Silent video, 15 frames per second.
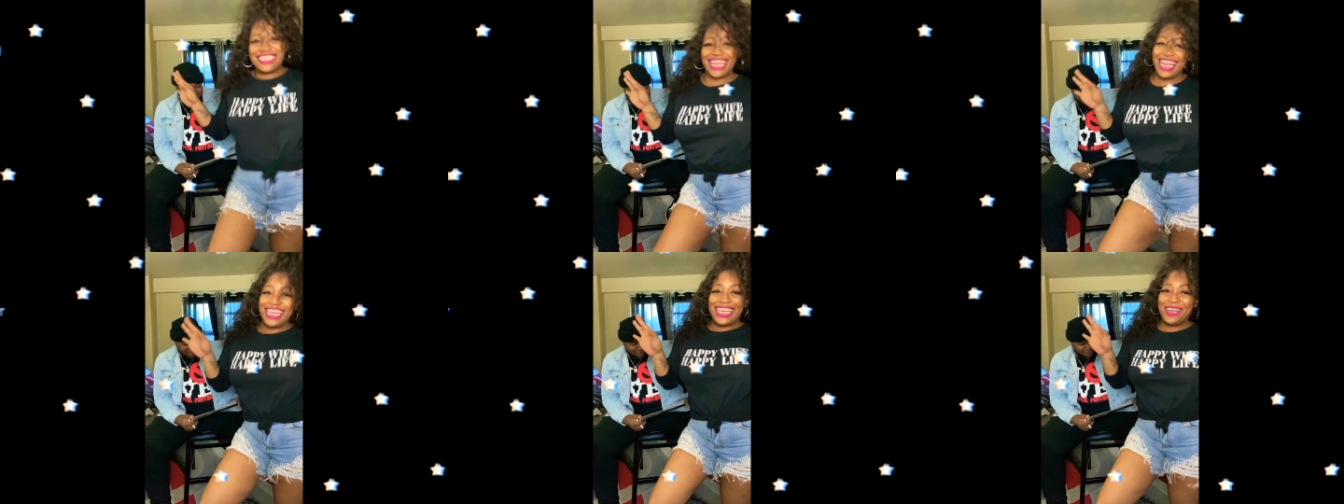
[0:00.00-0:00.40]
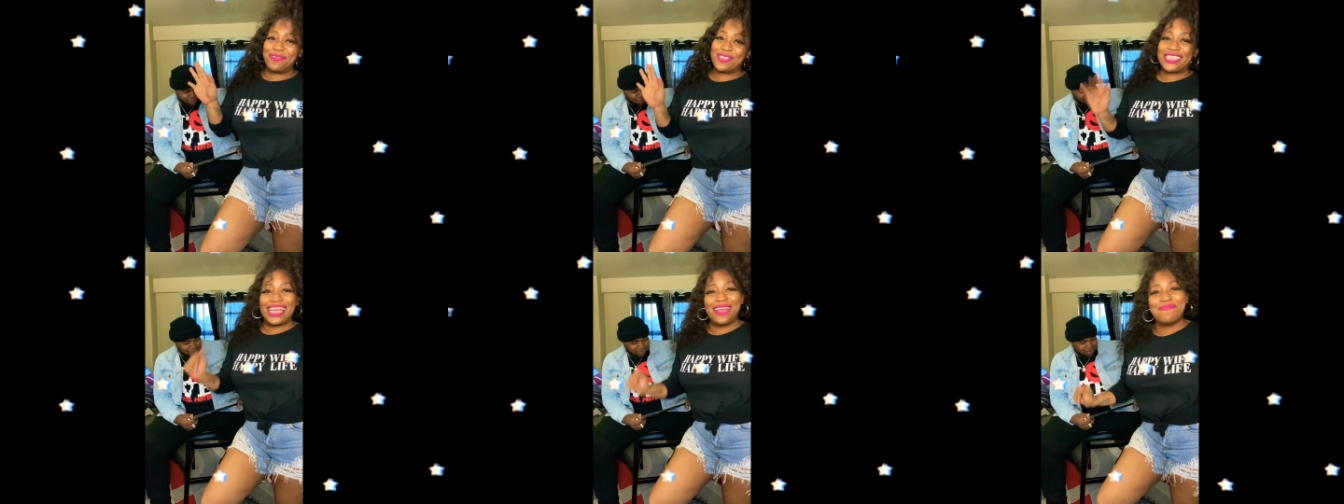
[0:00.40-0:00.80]
Shake your
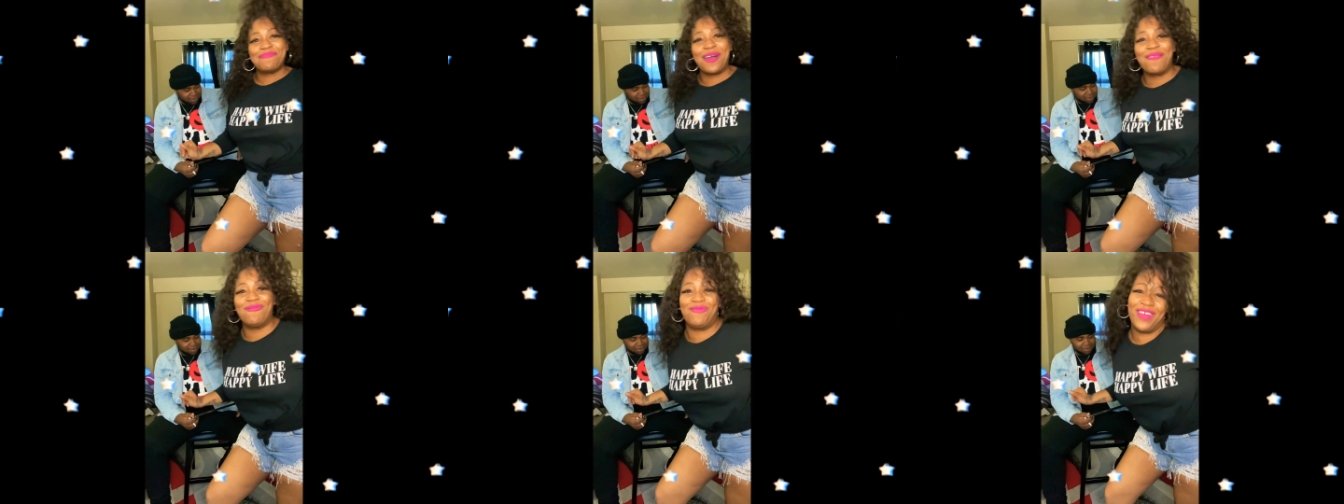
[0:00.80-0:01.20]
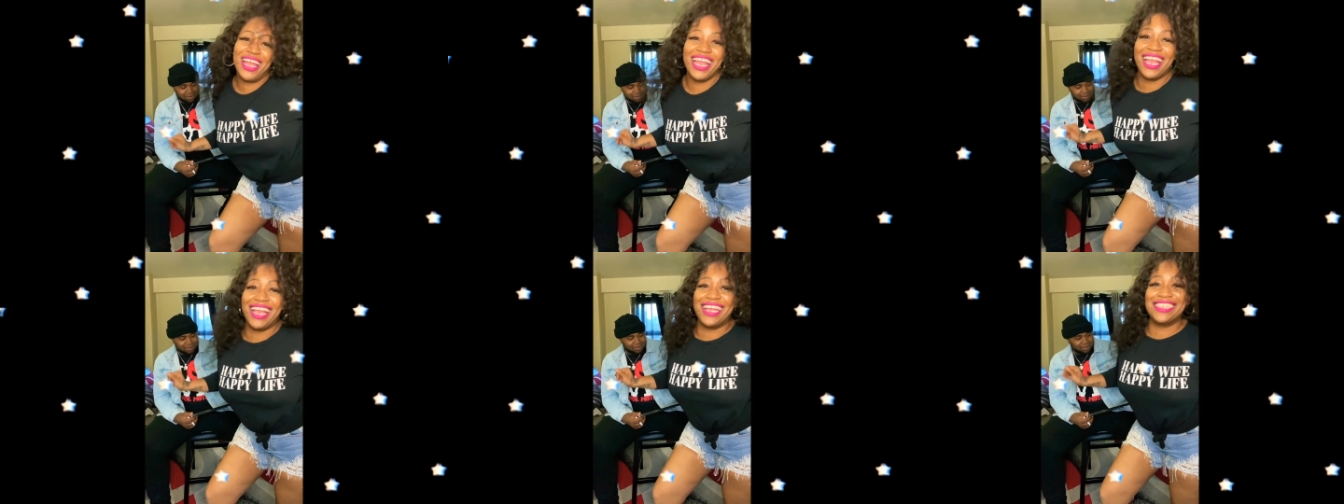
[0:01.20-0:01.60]

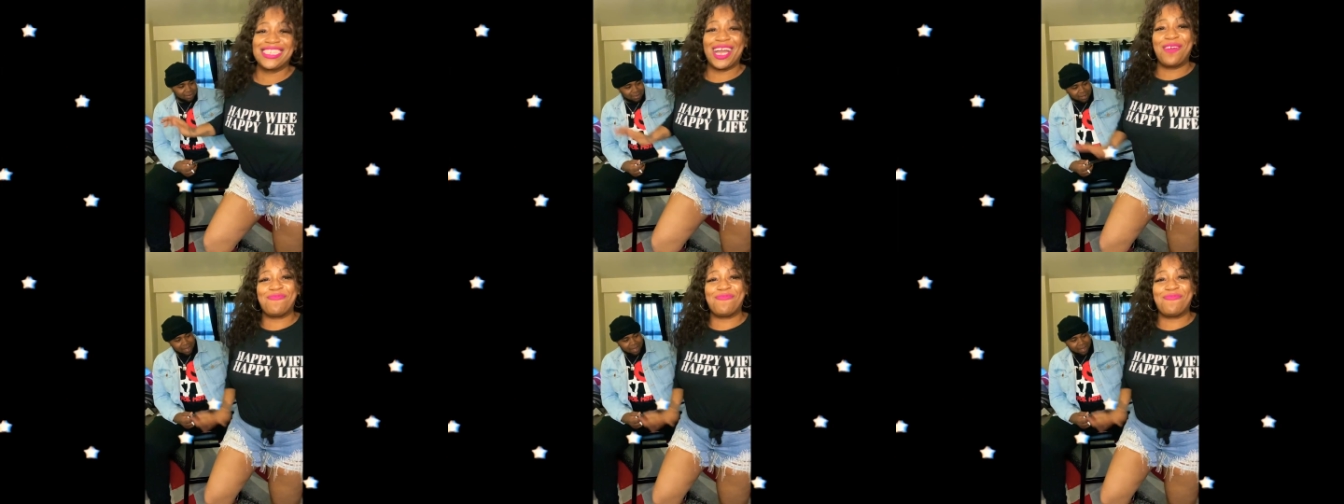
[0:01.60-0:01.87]
tambourines, go